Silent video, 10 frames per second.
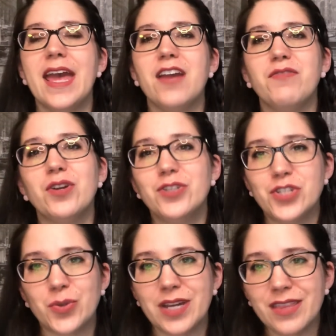If they're
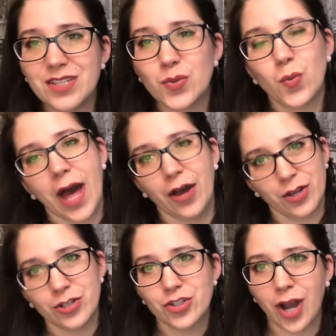doing this while
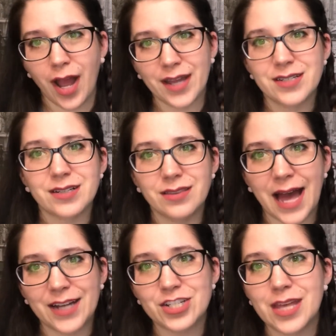you're trying to
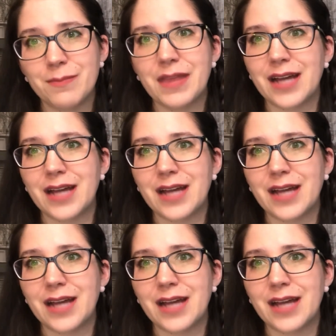latch them,